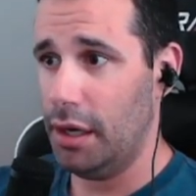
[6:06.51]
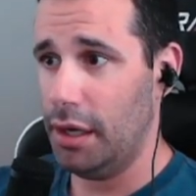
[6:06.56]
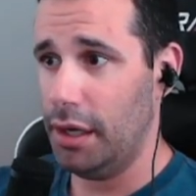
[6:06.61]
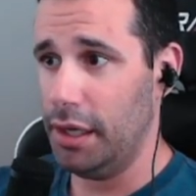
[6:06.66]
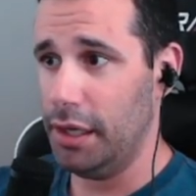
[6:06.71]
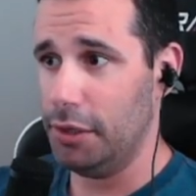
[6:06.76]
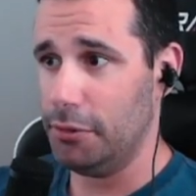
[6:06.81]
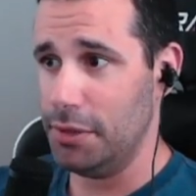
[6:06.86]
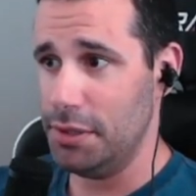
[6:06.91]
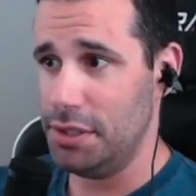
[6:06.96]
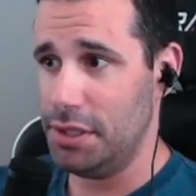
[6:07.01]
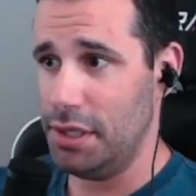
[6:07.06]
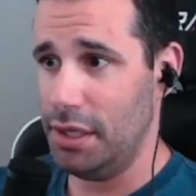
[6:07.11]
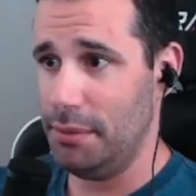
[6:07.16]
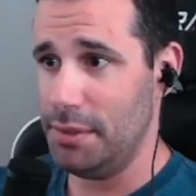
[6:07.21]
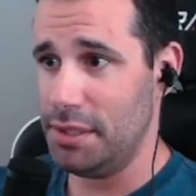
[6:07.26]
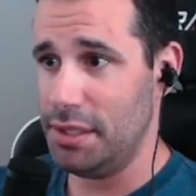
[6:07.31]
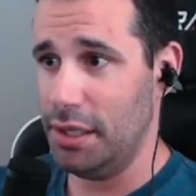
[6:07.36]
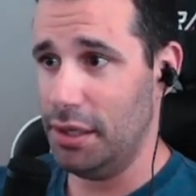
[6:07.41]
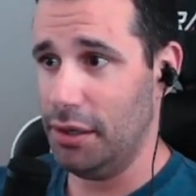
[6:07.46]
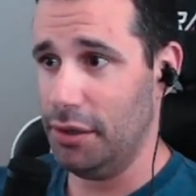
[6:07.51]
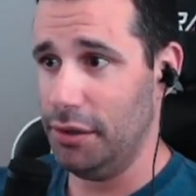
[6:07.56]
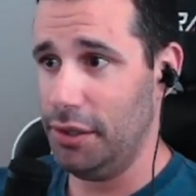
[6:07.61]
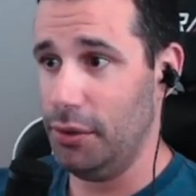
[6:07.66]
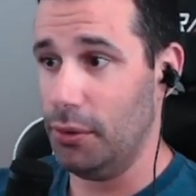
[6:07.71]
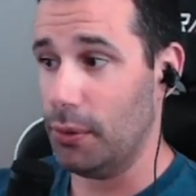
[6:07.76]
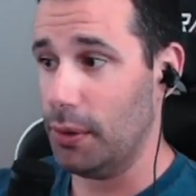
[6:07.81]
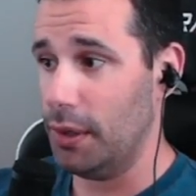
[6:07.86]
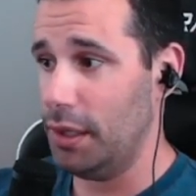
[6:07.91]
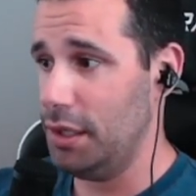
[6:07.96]
Increase damage to
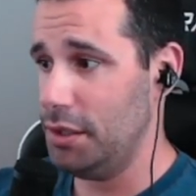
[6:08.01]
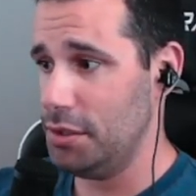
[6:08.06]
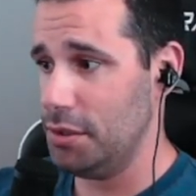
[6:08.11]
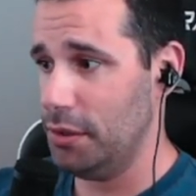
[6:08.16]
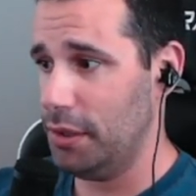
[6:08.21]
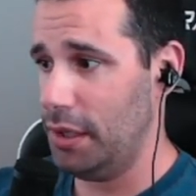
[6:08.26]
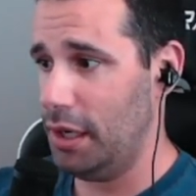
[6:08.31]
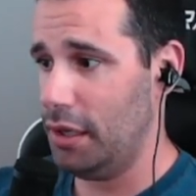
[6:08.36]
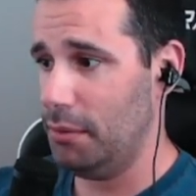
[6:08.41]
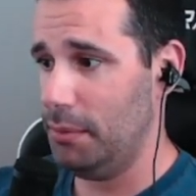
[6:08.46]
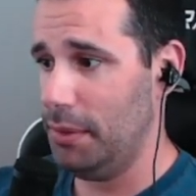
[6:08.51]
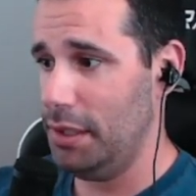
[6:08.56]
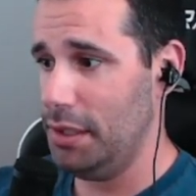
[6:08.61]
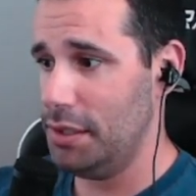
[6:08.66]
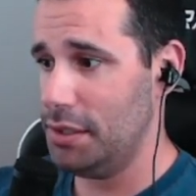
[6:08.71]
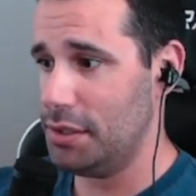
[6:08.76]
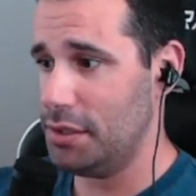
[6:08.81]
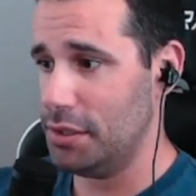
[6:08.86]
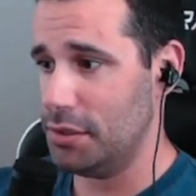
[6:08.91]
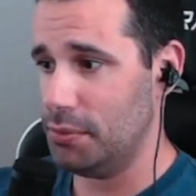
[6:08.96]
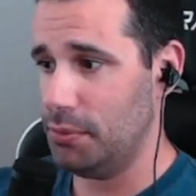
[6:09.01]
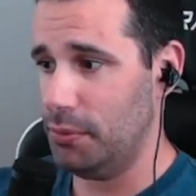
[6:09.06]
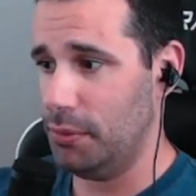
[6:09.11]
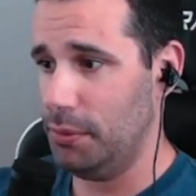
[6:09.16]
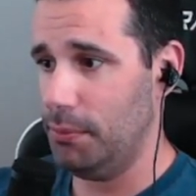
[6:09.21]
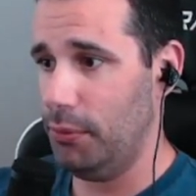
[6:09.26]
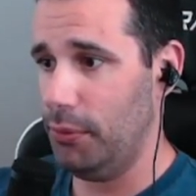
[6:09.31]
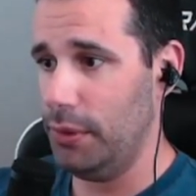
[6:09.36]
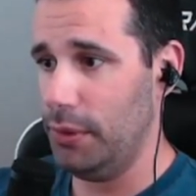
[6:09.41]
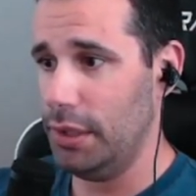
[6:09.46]
healthy or injured enemies, just
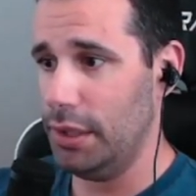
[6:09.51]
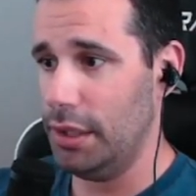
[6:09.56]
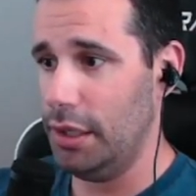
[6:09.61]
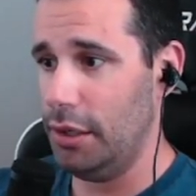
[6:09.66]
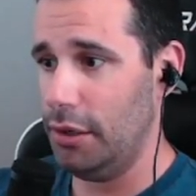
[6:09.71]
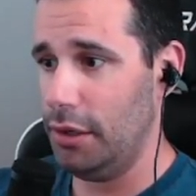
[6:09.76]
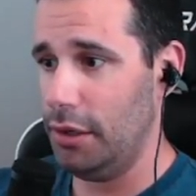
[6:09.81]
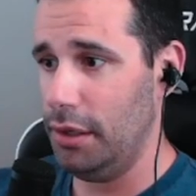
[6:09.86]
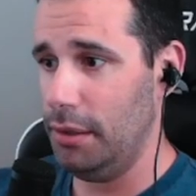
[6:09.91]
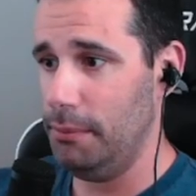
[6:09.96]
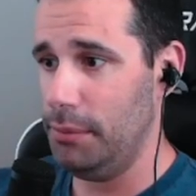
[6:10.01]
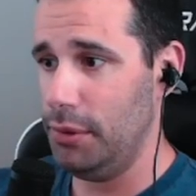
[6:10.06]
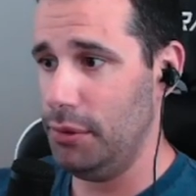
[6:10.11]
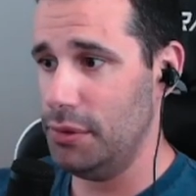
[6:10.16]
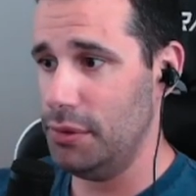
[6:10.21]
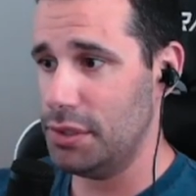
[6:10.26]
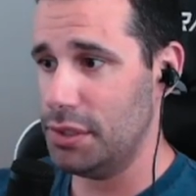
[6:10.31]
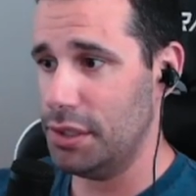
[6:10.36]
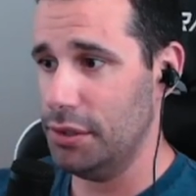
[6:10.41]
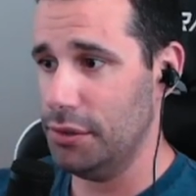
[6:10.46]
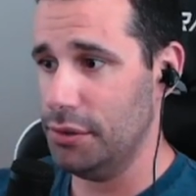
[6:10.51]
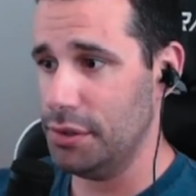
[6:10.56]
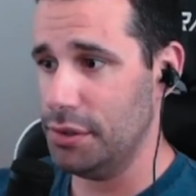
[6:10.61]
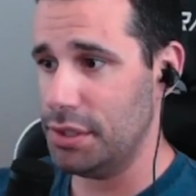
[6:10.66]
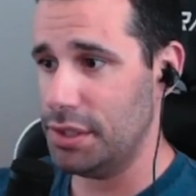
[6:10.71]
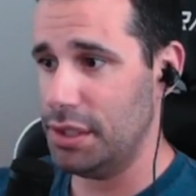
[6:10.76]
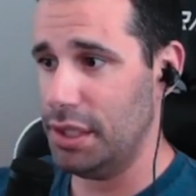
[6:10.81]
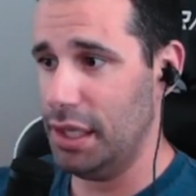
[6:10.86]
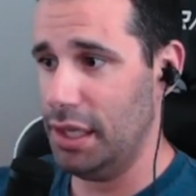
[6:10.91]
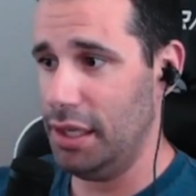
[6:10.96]
1 point in there. Immune
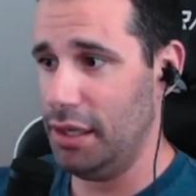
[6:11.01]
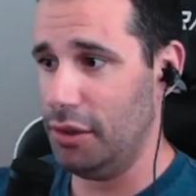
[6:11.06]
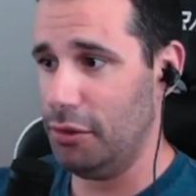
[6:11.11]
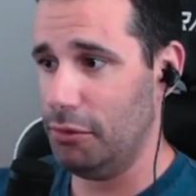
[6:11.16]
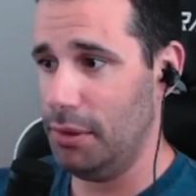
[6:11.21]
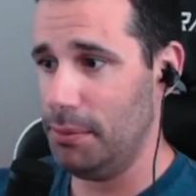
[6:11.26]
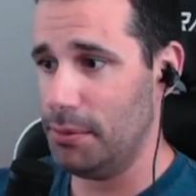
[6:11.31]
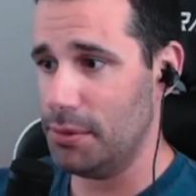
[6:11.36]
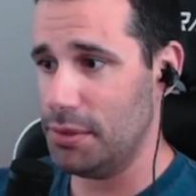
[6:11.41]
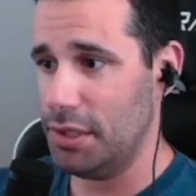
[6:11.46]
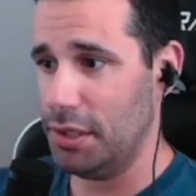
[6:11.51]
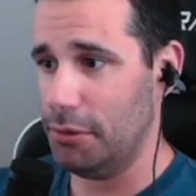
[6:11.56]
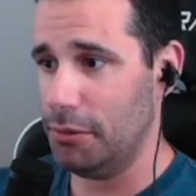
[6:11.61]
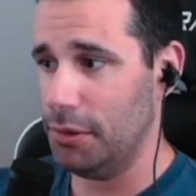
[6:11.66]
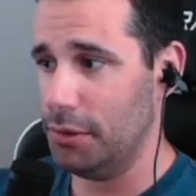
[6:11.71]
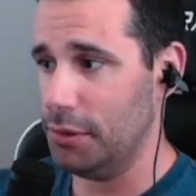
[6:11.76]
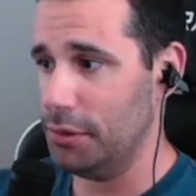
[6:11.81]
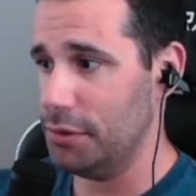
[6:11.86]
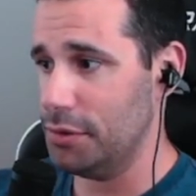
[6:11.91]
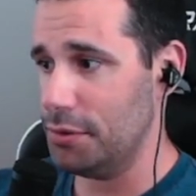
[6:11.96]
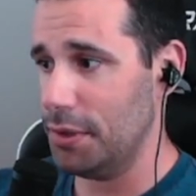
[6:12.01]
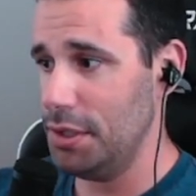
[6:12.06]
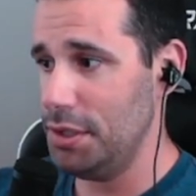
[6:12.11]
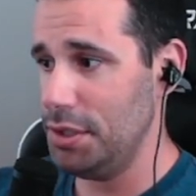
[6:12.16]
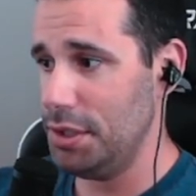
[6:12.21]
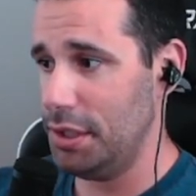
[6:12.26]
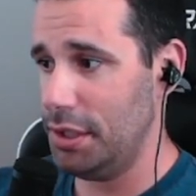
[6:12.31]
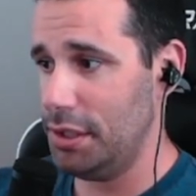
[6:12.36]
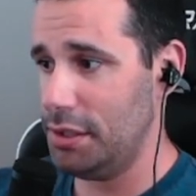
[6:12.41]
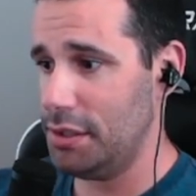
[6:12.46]
skills, gain 3% critical strike
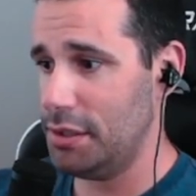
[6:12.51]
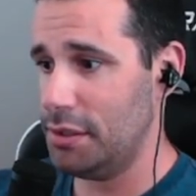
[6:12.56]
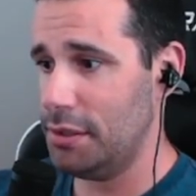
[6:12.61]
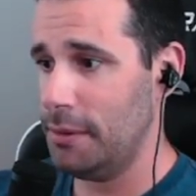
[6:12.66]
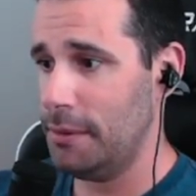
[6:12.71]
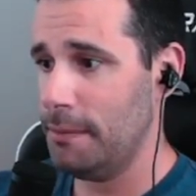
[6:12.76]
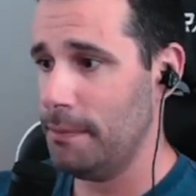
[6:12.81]
chance.